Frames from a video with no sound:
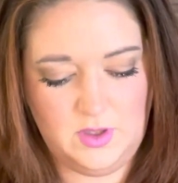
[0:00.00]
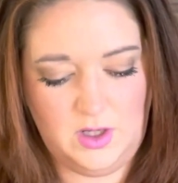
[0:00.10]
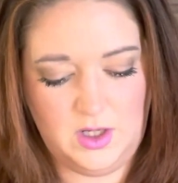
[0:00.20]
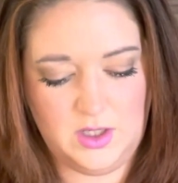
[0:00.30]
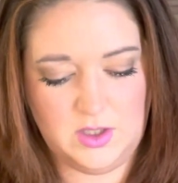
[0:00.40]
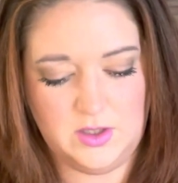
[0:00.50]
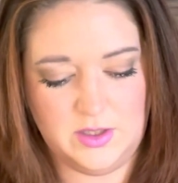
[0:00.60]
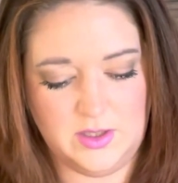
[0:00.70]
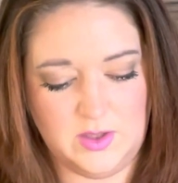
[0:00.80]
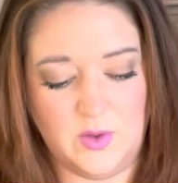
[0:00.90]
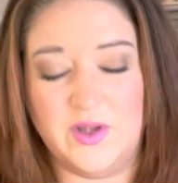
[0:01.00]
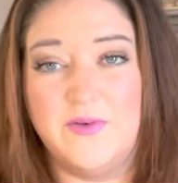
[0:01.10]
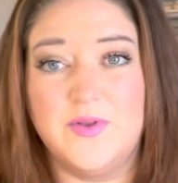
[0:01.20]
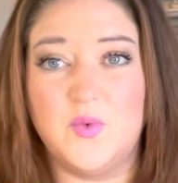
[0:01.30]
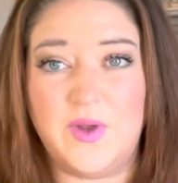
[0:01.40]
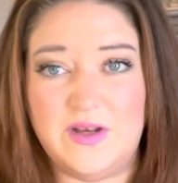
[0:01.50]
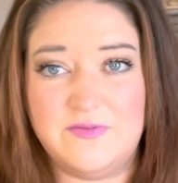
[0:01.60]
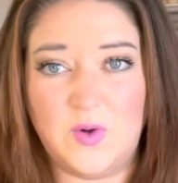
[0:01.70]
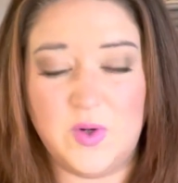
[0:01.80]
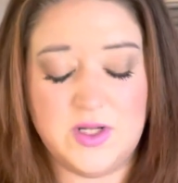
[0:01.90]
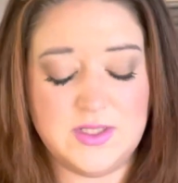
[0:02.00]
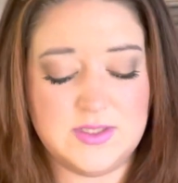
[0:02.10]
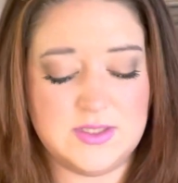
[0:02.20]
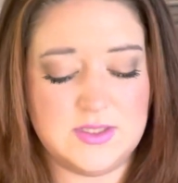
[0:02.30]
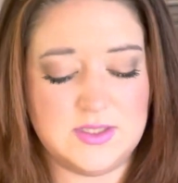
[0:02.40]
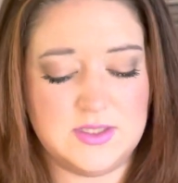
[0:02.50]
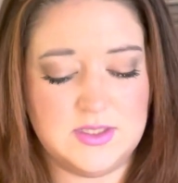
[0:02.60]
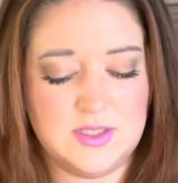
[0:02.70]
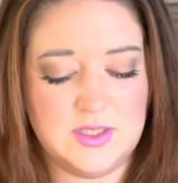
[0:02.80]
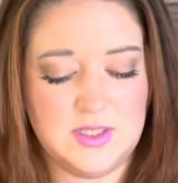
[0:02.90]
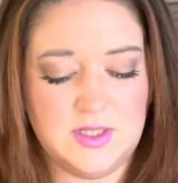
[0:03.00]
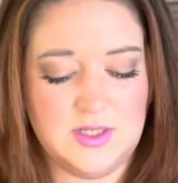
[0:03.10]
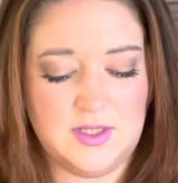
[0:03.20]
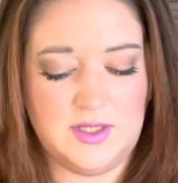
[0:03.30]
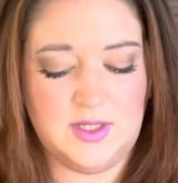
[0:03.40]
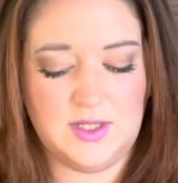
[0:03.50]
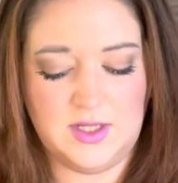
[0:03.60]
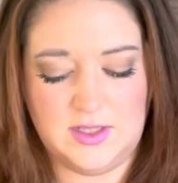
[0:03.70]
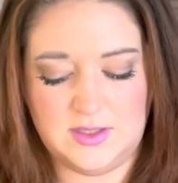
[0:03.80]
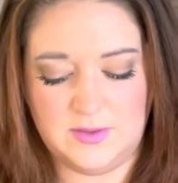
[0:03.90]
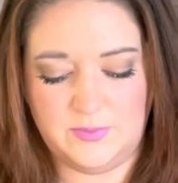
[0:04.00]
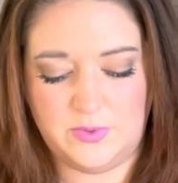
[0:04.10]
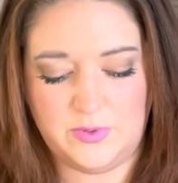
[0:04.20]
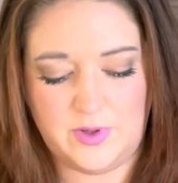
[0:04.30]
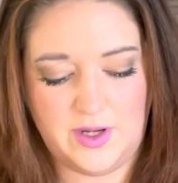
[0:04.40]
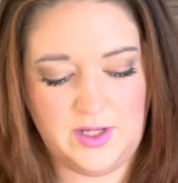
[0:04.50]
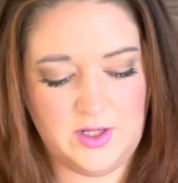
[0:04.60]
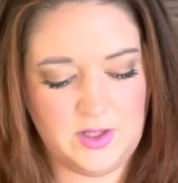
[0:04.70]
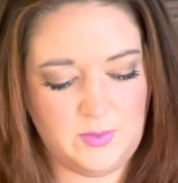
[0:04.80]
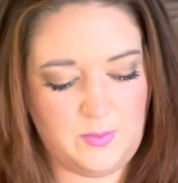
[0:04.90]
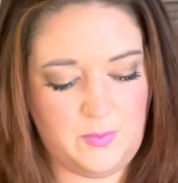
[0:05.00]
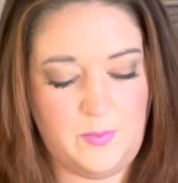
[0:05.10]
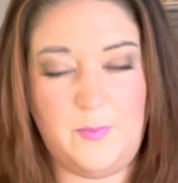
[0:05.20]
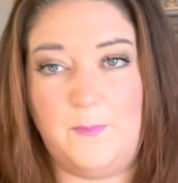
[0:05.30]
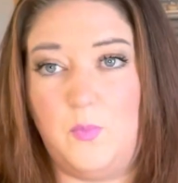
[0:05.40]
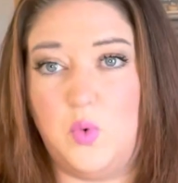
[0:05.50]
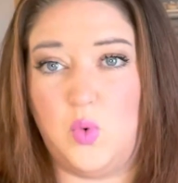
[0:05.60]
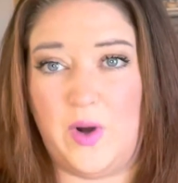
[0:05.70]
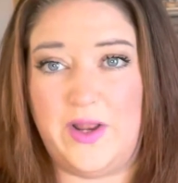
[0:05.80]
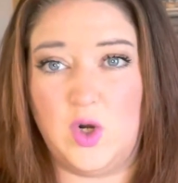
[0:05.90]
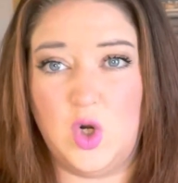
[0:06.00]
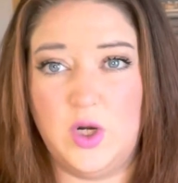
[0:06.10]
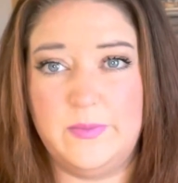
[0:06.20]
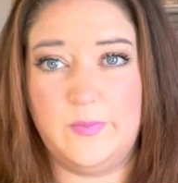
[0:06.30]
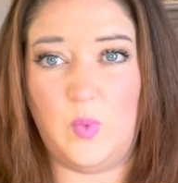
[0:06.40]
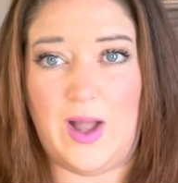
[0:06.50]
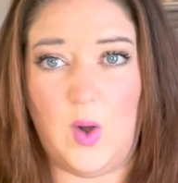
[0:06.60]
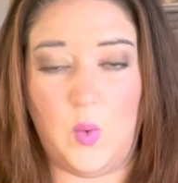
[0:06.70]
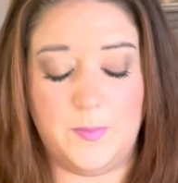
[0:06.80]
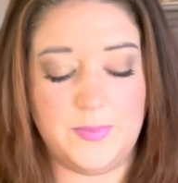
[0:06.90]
are currently going over the rainforest and prior prior, wow,